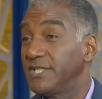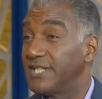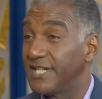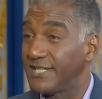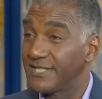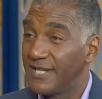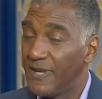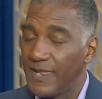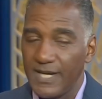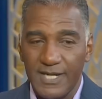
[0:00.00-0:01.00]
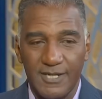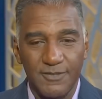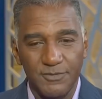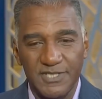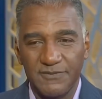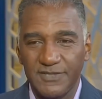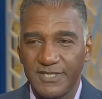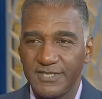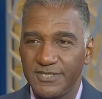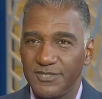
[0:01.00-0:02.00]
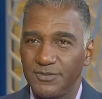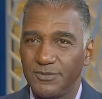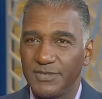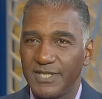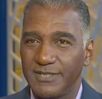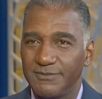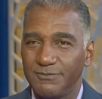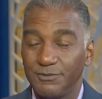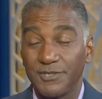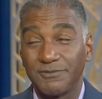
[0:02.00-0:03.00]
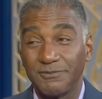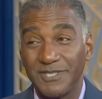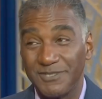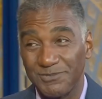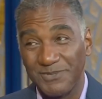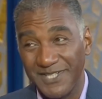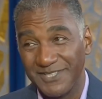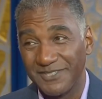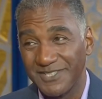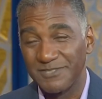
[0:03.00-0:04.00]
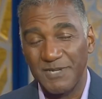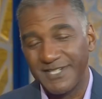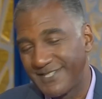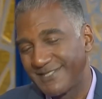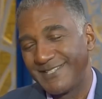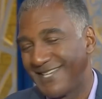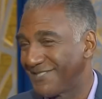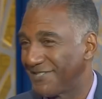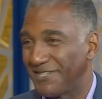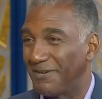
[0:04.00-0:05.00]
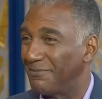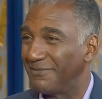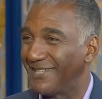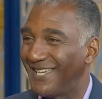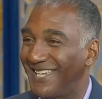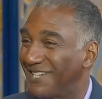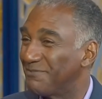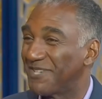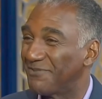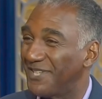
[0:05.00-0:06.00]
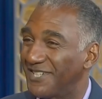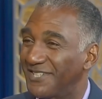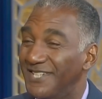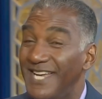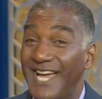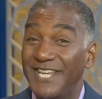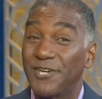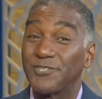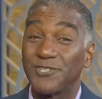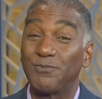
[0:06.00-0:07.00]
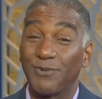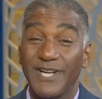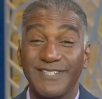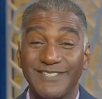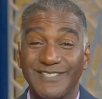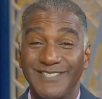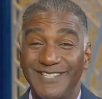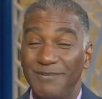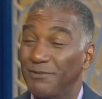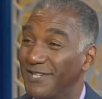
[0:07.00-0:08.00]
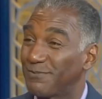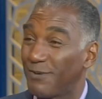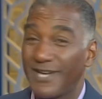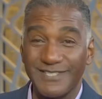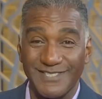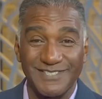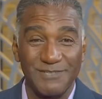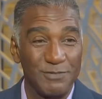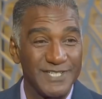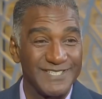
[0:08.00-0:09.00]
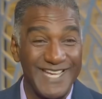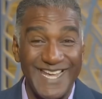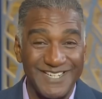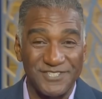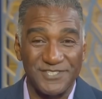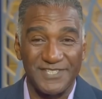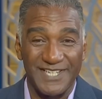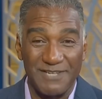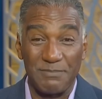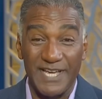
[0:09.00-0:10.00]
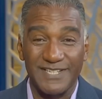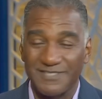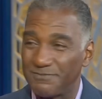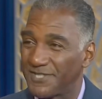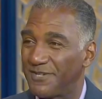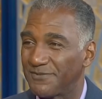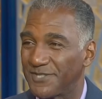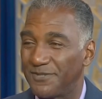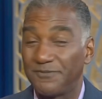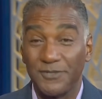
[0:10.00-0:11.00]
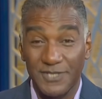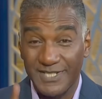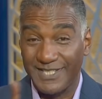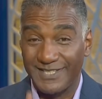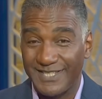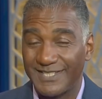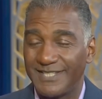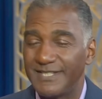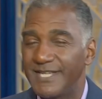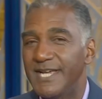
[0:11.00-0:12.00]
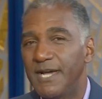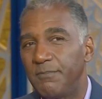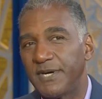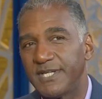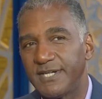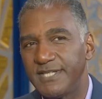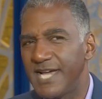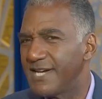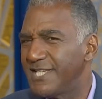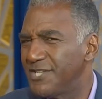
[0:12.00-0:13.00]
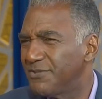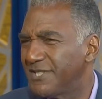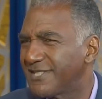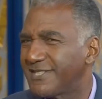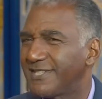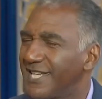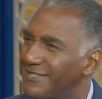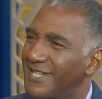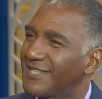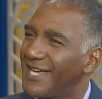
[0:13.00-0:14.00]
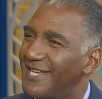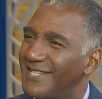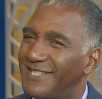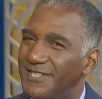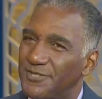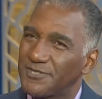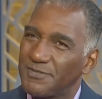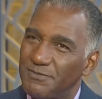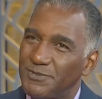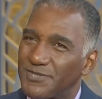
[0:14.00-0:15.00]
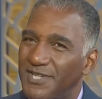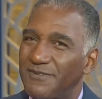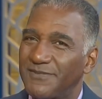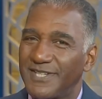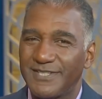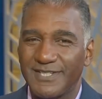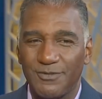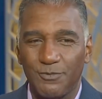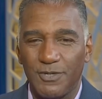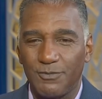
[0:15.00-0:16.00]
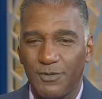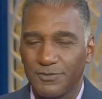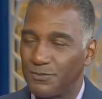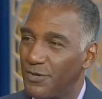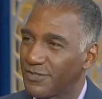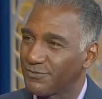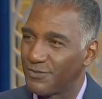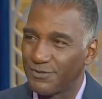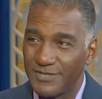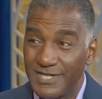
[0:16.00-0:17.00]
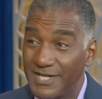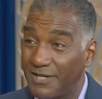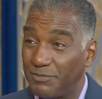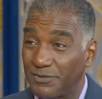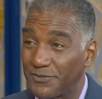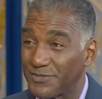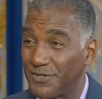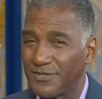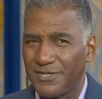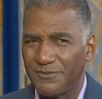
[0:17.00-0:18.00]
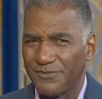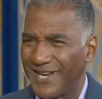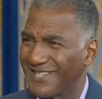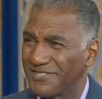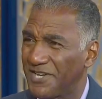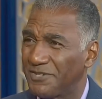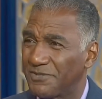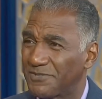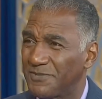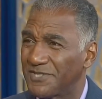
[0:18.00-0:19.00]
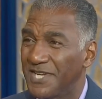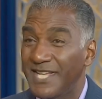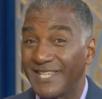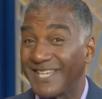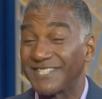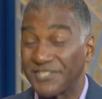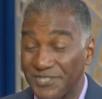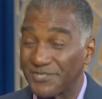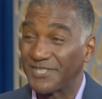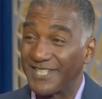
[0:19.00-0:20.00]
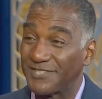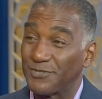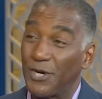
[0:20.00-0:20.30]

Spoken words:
Night. We're definitely going to do Rudolph the Red-Nosed Reindeer because my cousin has to come. Okay. He comes every year. And he also brings prizes. He brings cakes that he bakes himself. So if you're lucky that night. But yeah, you know, just things like that. And then there's some new stuff that Walter Marks wrote, a beautiful song called Frankenstein Christmas. Like, seriously, it's a